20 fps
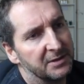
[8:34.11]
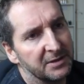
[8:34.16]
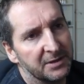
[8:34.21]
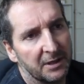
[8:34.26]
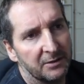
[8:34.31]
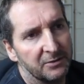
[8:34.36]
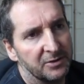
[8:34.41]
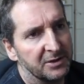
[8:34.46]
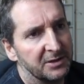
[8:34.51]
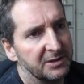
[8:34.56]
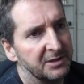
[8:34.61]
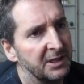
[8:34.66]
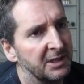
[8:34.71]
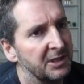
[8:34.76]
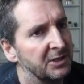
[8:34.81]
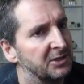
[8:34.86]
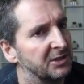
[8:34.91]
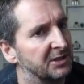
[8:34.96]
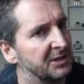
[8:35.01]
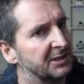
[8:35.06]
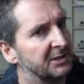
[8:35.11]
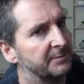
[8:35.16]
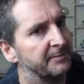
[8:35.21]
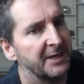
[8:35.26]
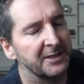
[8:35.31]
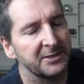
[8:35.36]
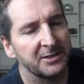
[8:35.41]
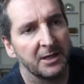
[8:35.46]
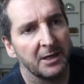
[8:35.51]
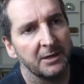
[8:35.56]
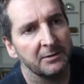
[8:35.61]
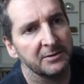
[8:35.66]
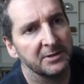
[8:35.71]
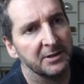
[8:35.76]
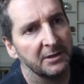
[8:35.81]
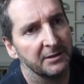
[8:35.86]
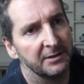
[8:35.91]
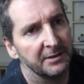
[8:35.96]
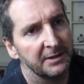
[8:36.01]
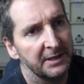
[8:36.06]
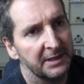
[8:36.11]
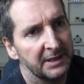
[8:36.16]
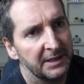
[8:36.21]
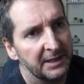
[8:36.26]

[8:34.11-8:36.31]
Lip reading: So just smash coat on.